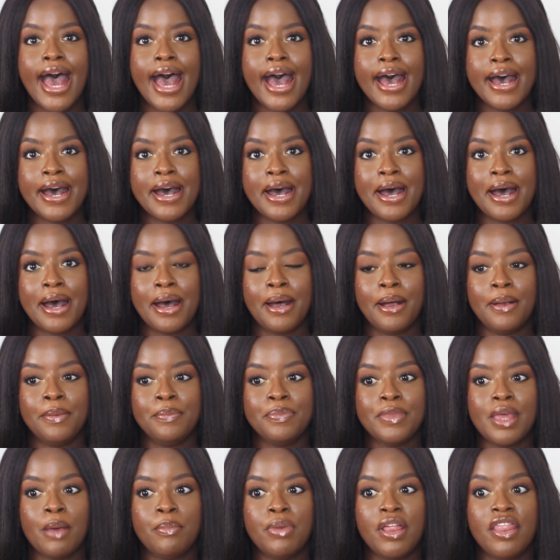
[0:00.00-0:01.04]

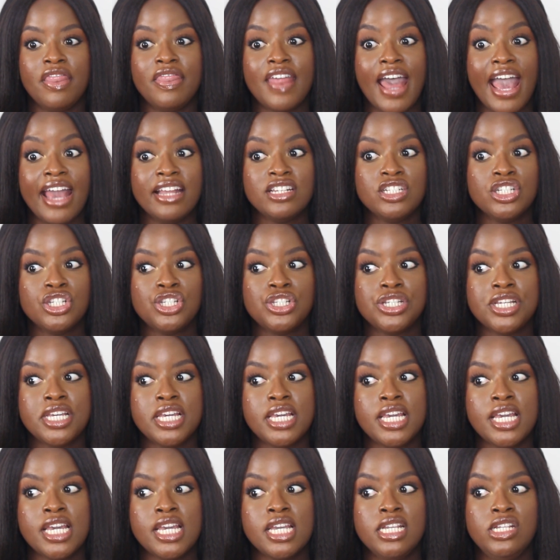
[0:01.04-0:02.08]
But then
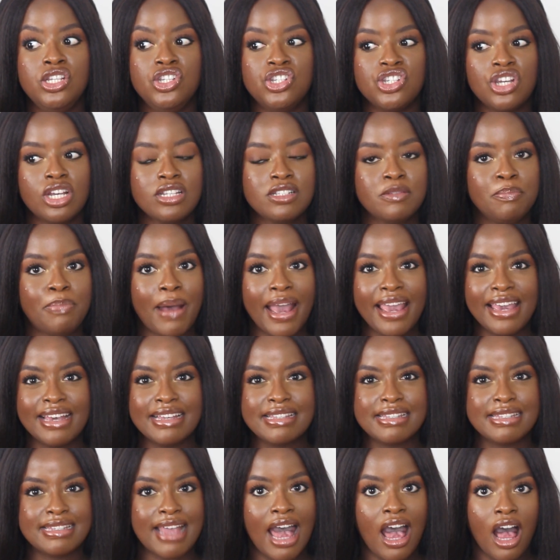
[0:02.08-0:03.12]
she just by
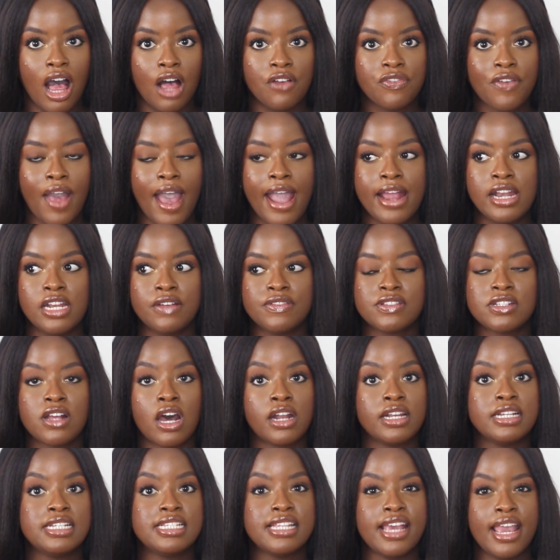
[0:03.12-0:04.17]
herself kind of
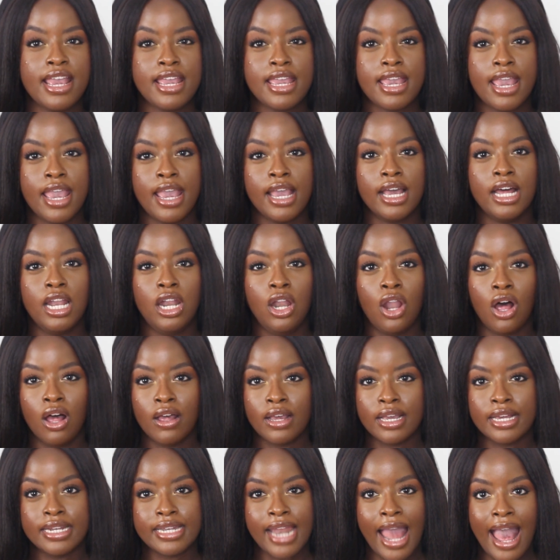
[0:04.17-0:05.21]
started taking
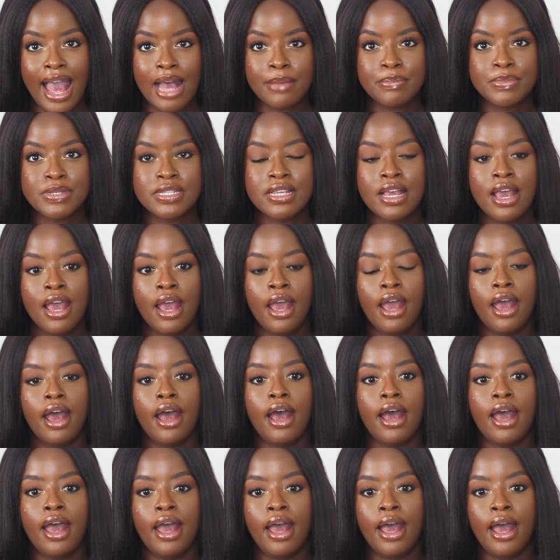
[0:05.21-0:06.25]
longer naps,
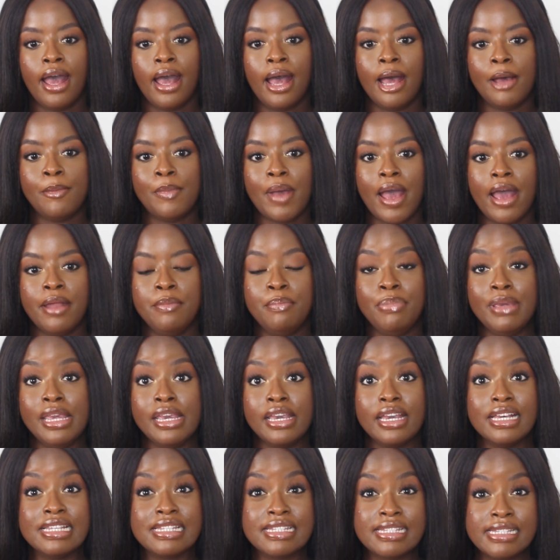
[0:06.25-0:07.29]
and
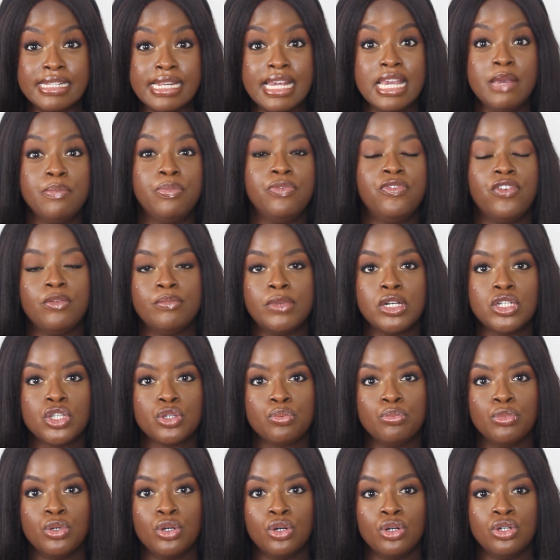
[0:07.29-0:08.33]
being asleep for
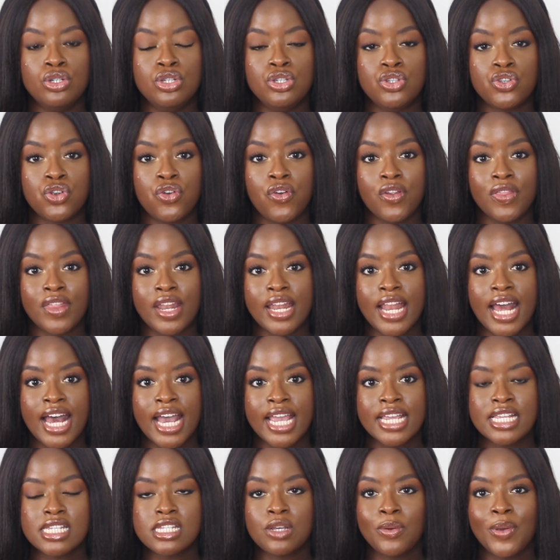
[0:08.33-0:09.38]
much more during the
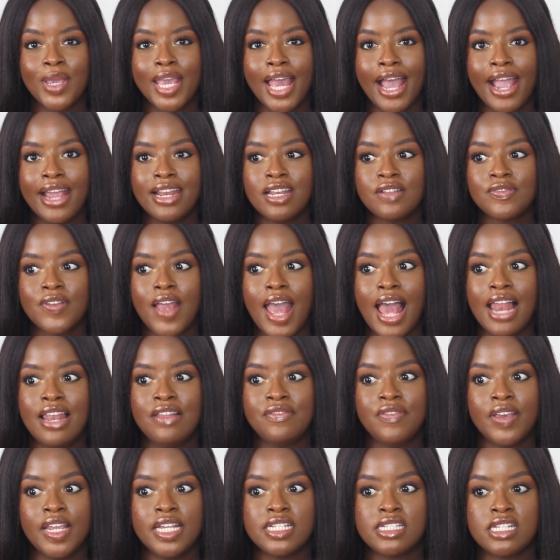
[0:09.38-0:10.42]
night. So it kind of
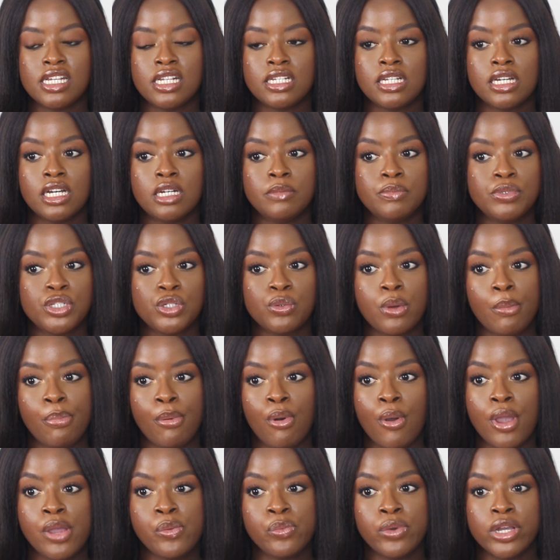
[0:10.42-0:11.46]
elevated up to a
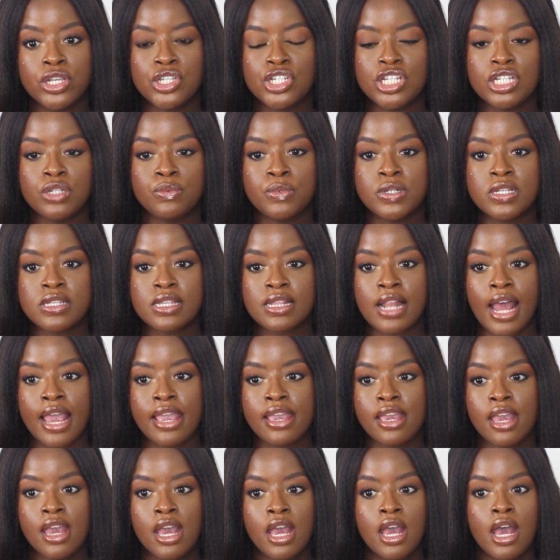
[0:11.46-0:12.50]
point where she was
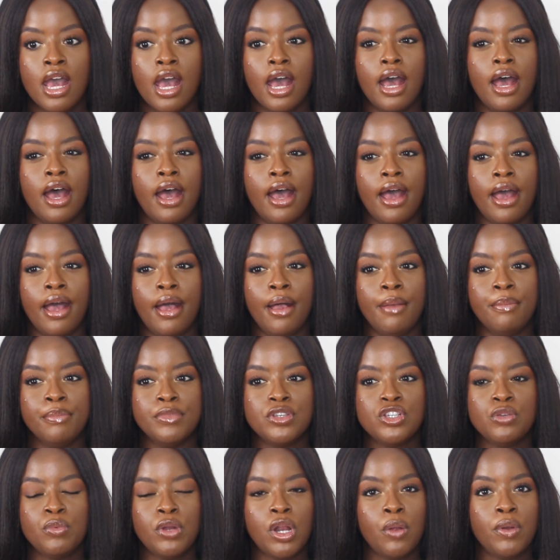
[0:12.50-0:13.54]
like,
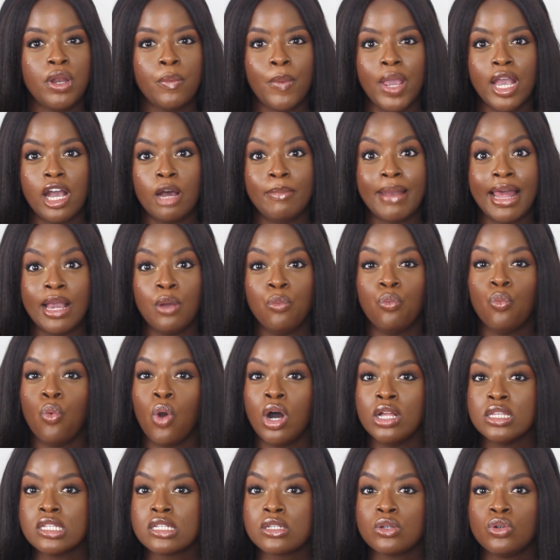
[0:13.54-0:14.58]
she would only wake up like
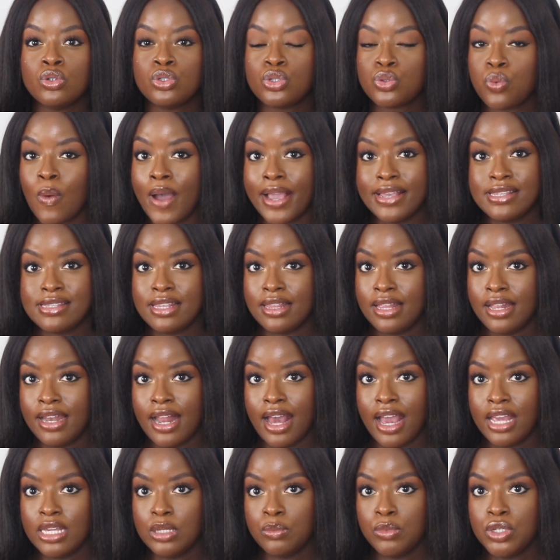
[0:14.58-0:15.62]
once or twice in the
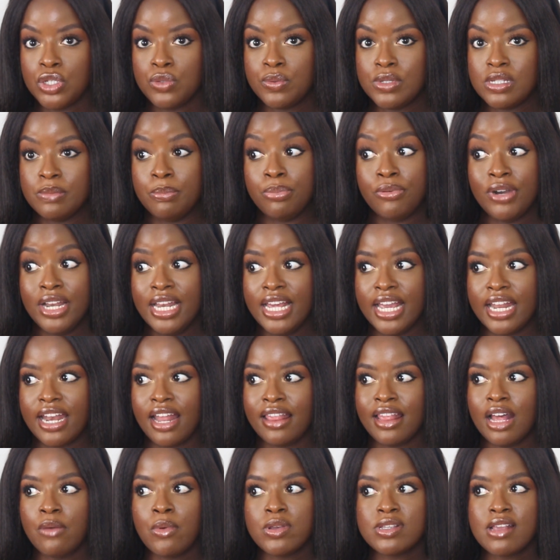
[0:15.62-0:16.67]
night, which was brilliant.
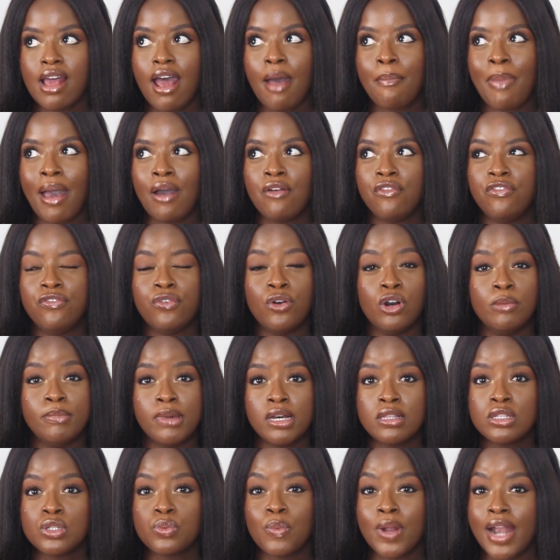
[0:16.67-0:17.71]
And that was at about 4
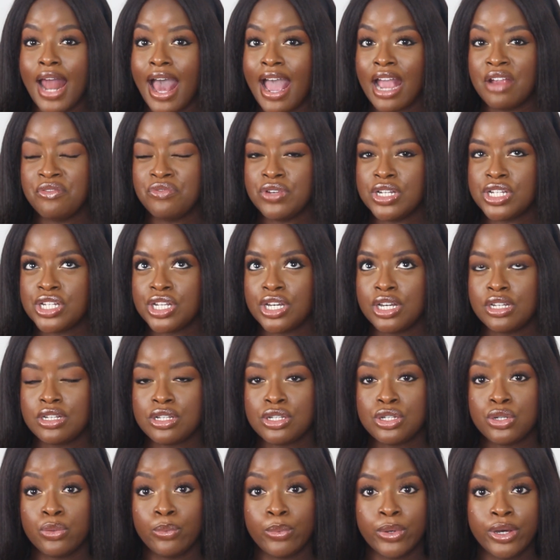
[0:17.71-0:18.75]
months when I returned
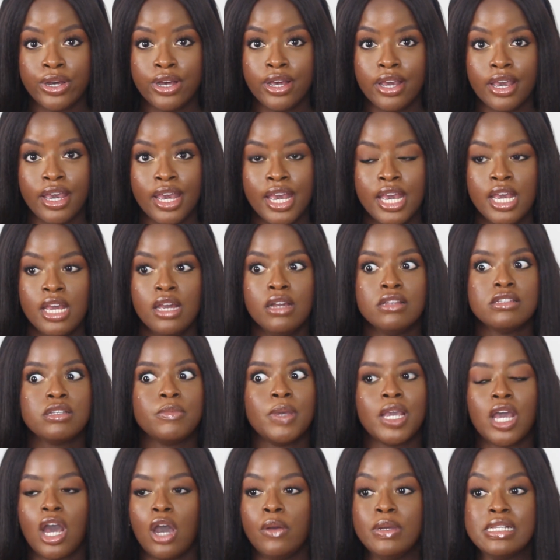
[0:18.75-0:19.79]
to work.
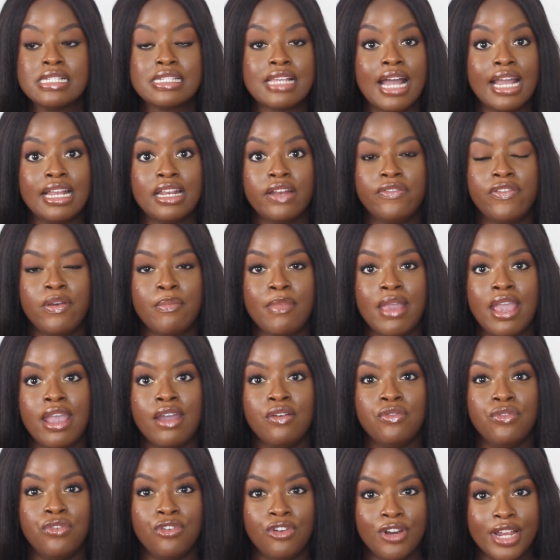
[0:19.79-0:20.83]
So it coincided for
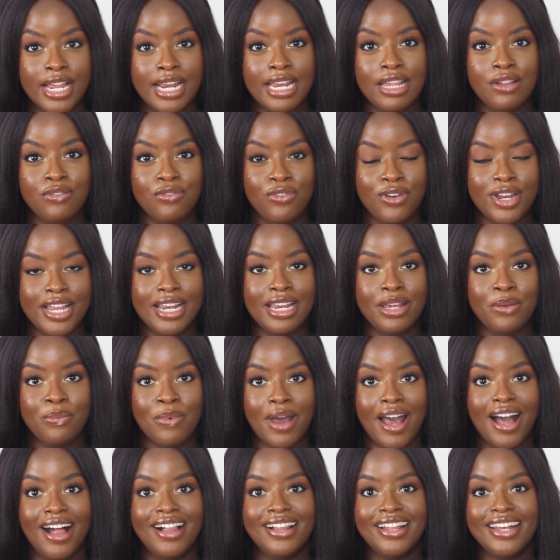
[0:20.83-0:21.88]
me really
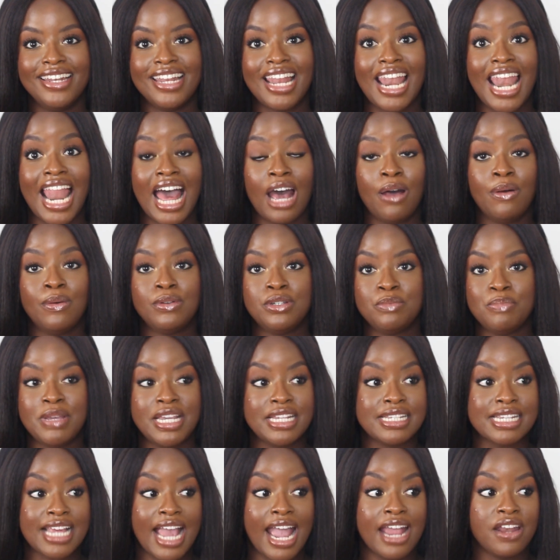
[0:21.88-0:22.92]
well, and allowed
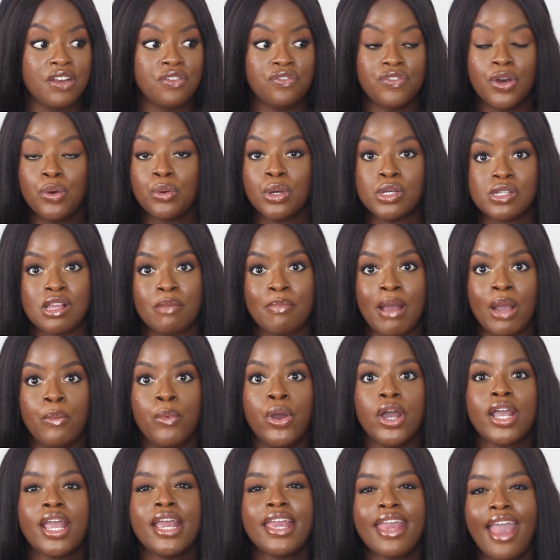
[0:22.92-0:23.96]
me to kind of focus on my
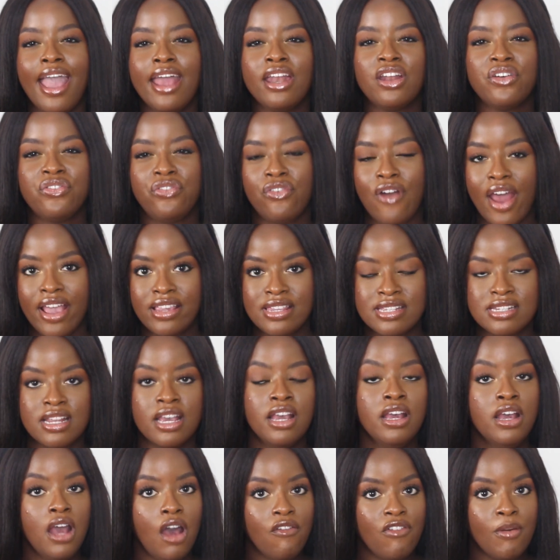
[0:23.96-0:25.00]
work and get enough rest
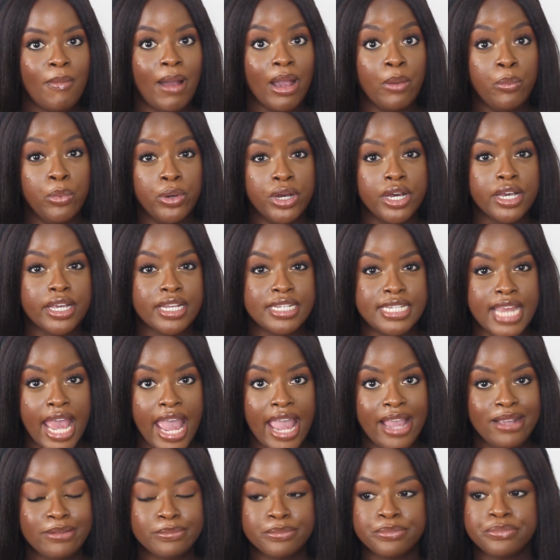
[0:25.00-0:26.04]
for my work
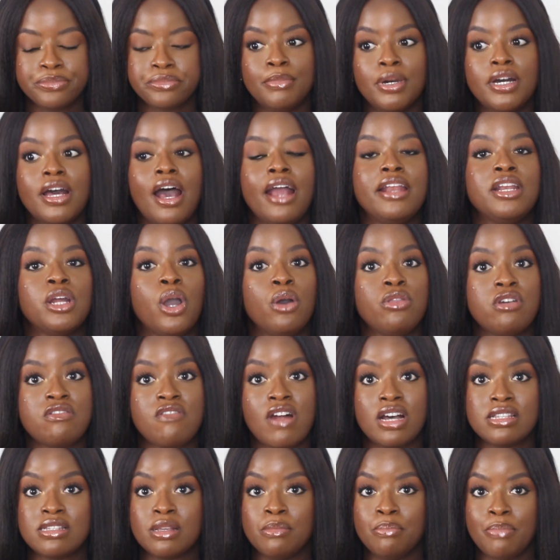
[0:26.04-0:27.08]
day. But I know
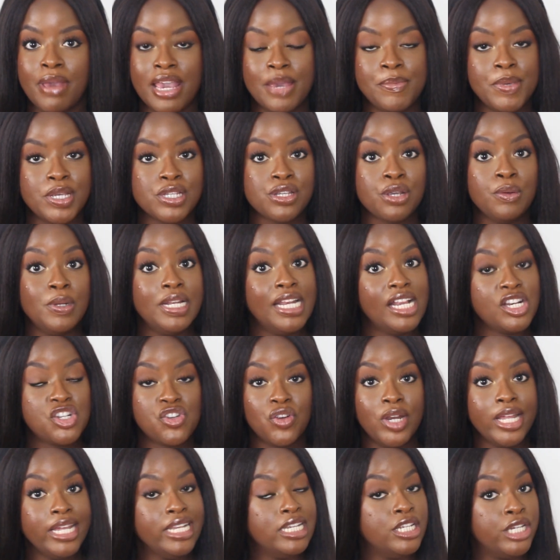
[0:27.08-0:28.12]
there are some babies who
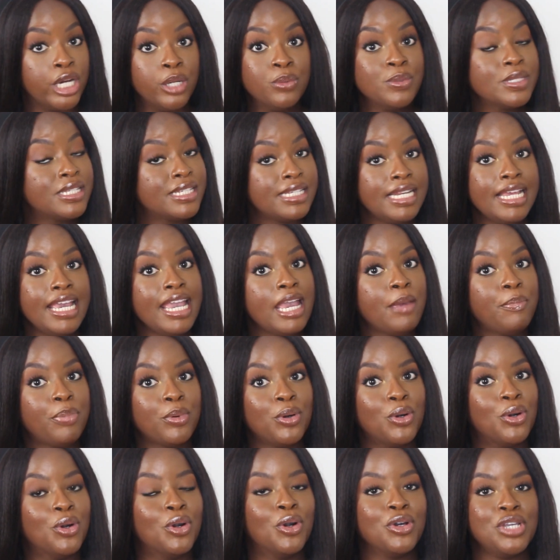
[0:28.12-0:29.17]
literally don't
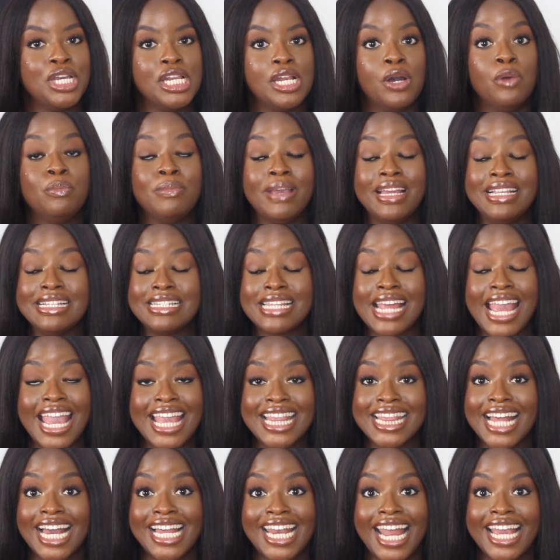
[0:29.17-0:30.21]
sleep, or, you know,
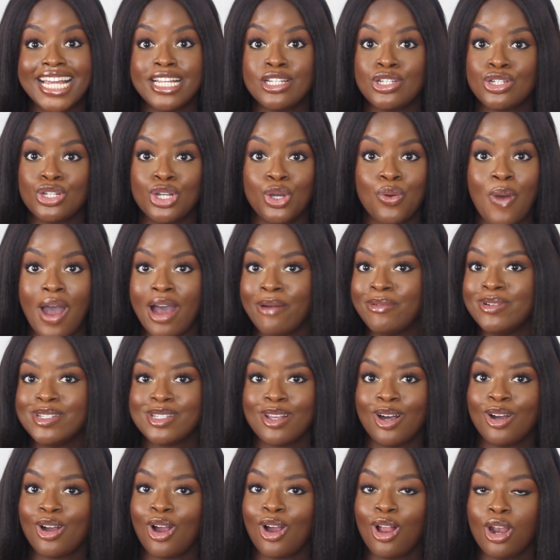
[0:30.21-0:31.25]
maintain that like 2
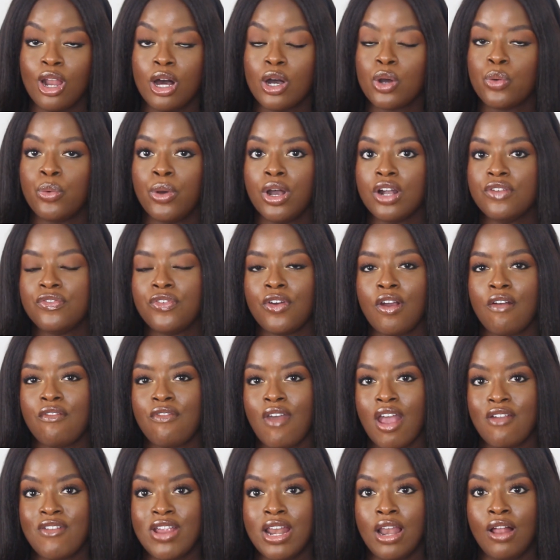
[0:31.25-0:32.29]
hours on clockwork for a
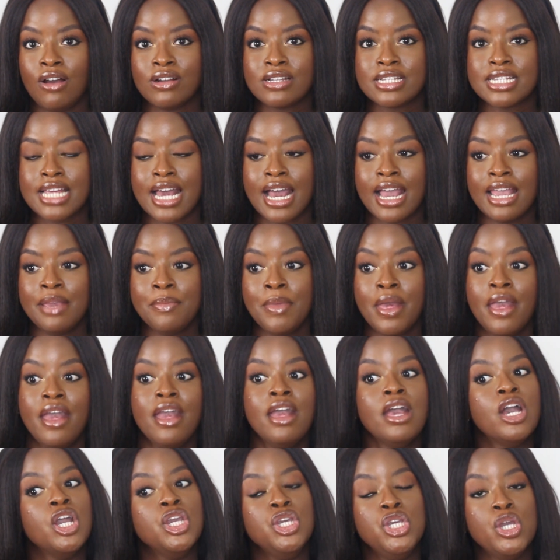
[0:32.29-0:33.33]
very long time.
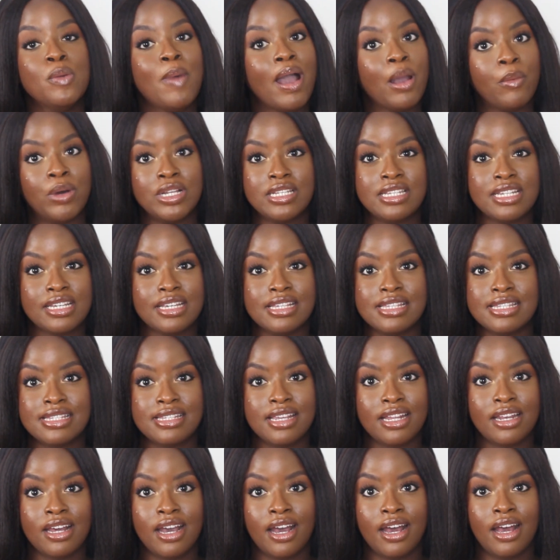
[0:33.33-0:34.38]
You might want to
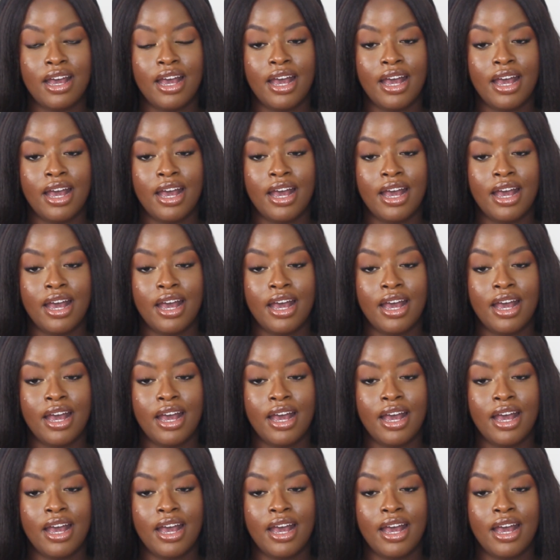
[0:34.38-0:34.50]
consider